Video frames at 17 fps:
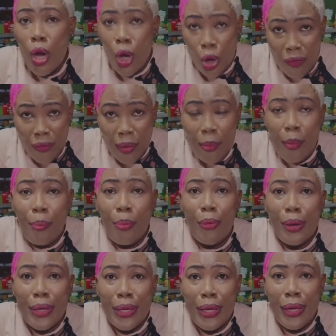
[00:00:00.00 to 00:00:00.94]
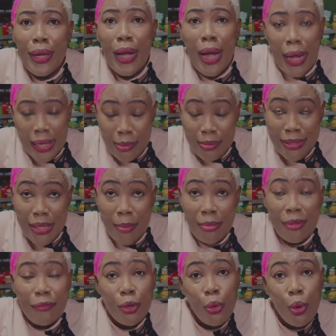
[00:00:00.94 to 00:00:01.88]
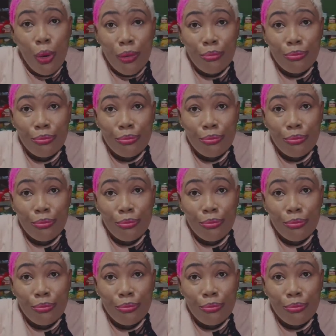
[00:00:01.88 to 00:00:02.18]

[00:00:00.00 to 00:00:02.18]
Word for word: Cover my pokey and then stop the flow.